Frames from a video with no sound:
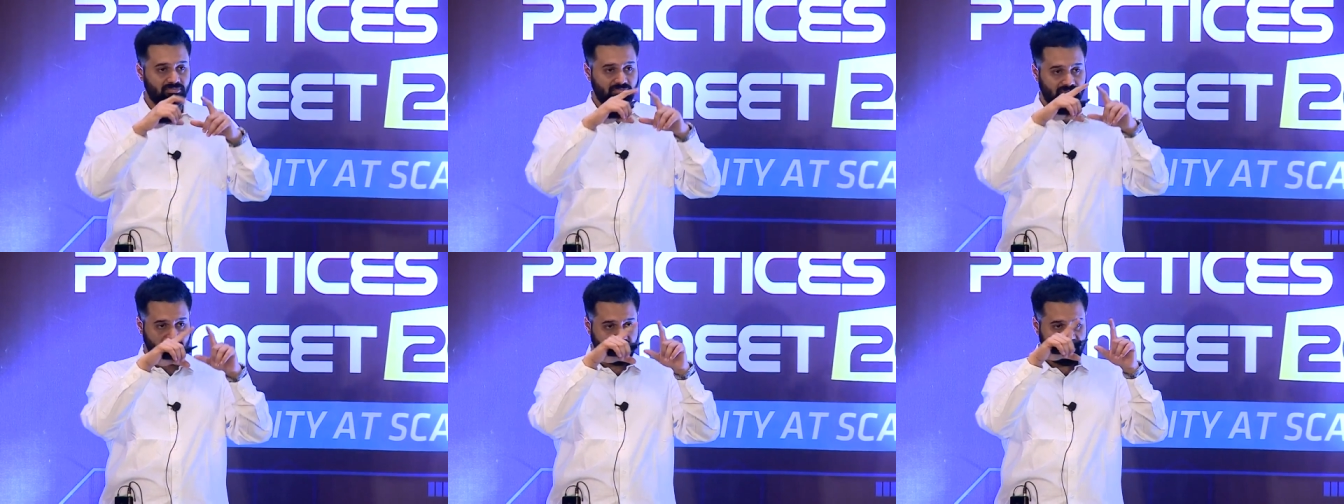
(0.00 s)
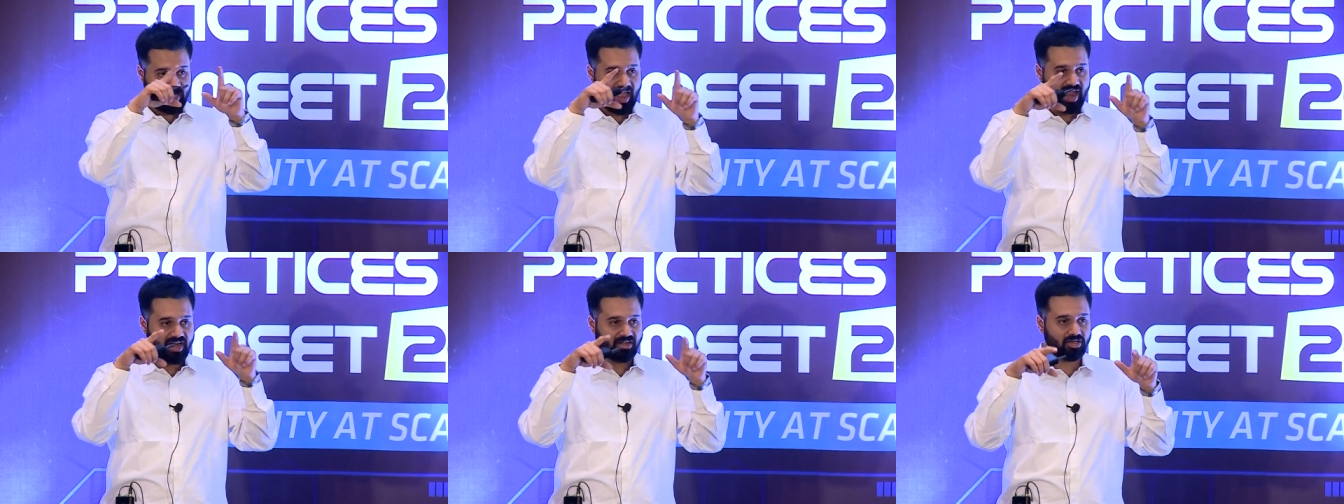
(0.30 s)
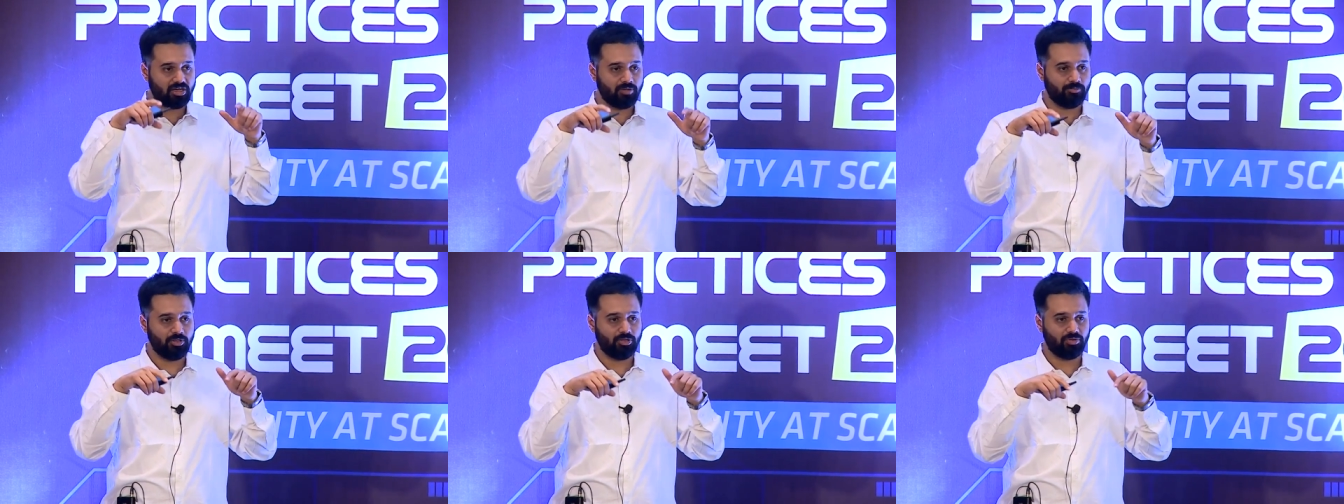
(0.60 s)
the
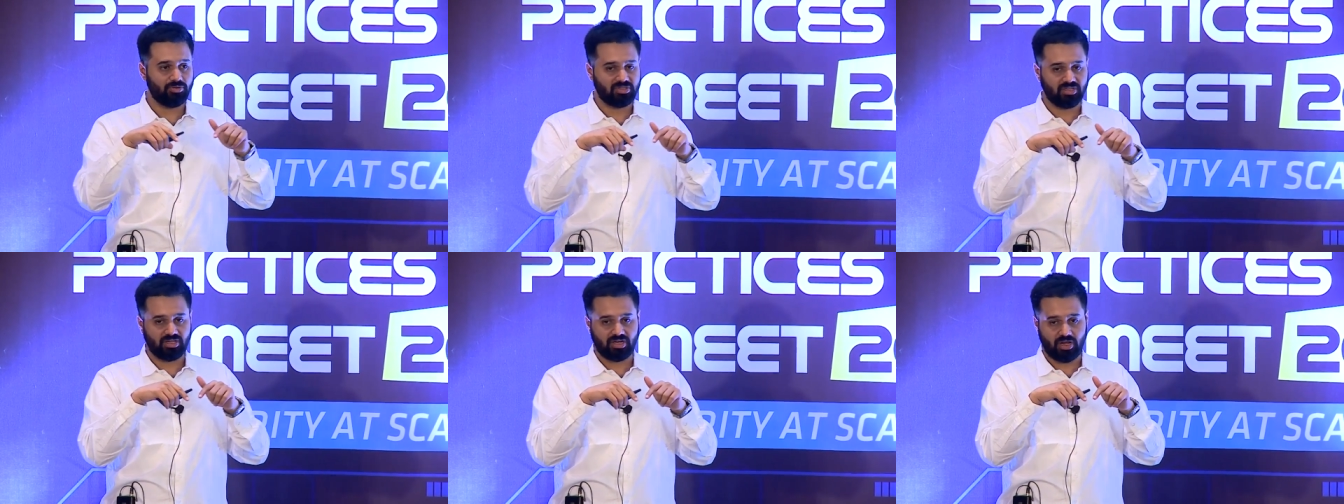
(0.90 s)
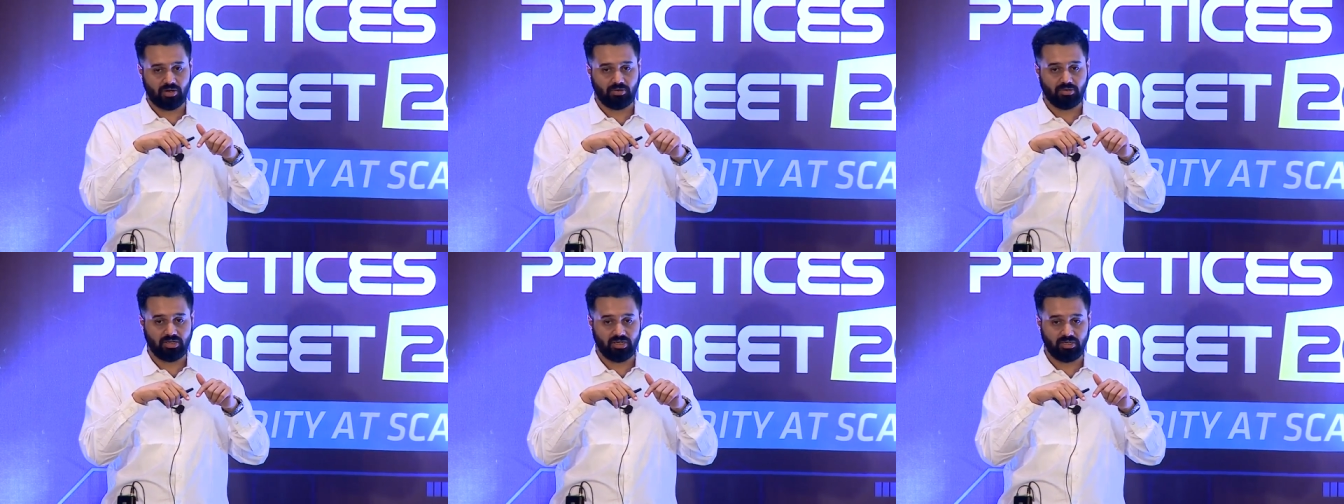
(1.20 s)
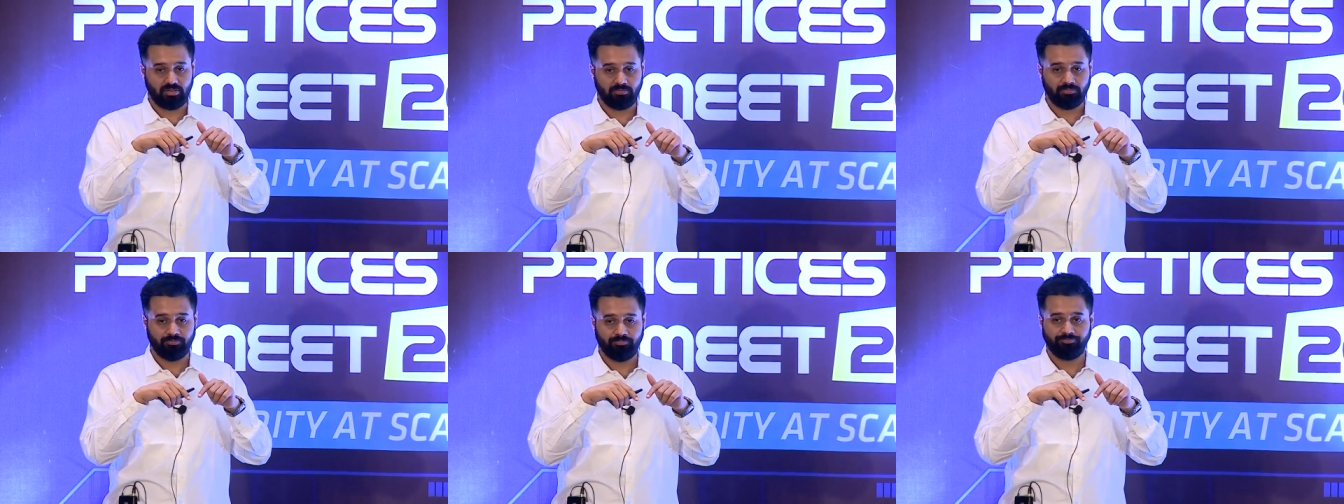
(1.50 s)
attributes around
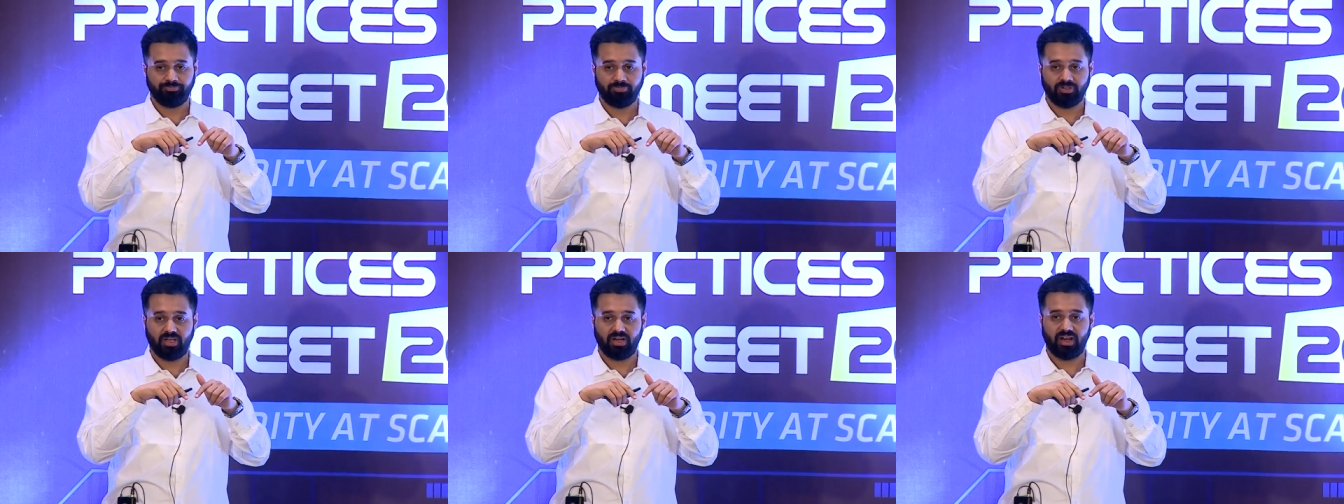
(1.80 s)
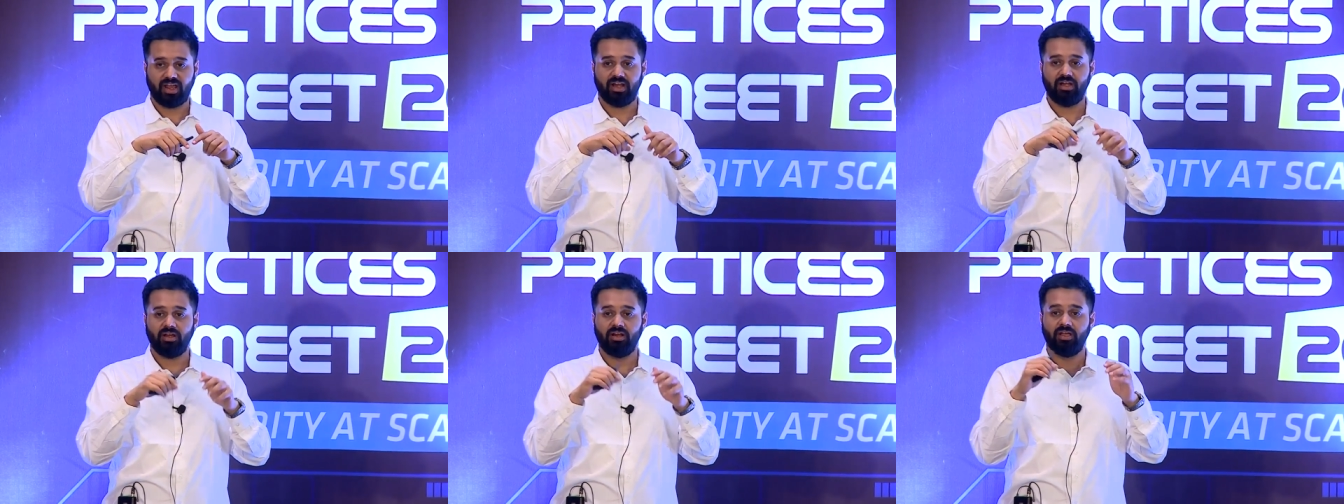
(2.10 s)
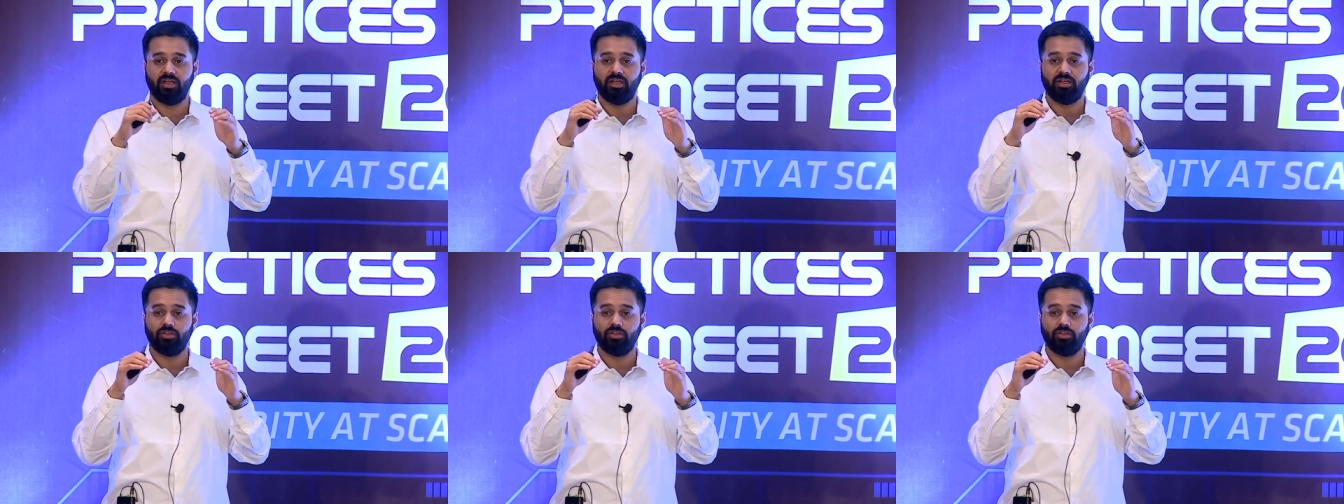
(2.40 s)
it, right?